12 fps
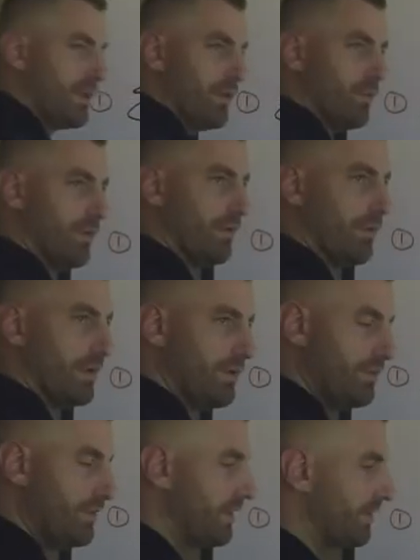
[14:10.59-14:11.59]
What I want
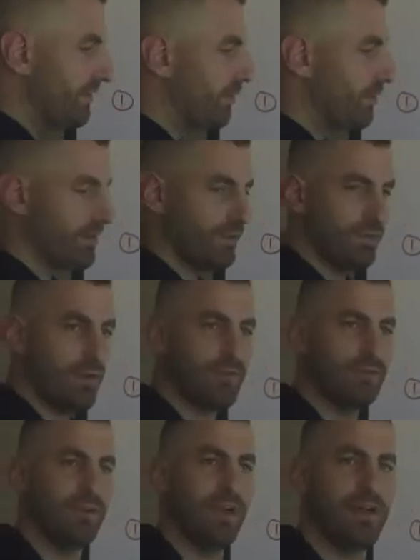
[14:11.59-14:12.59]
to do here is I want to solve
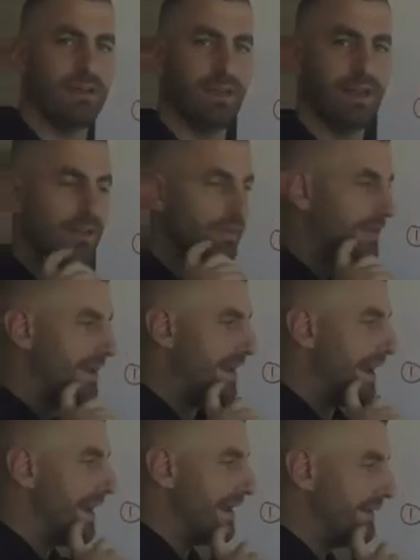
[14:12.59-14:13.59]
for ln of a
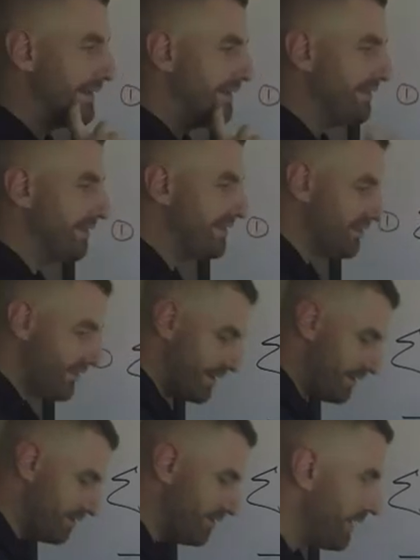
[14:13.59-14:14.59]
hat. So let's go ahead
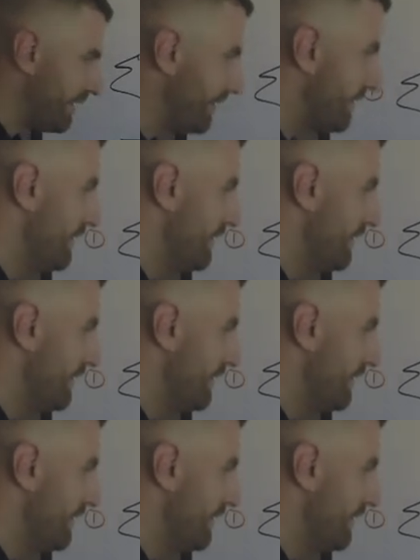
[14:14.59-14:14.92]
and do that.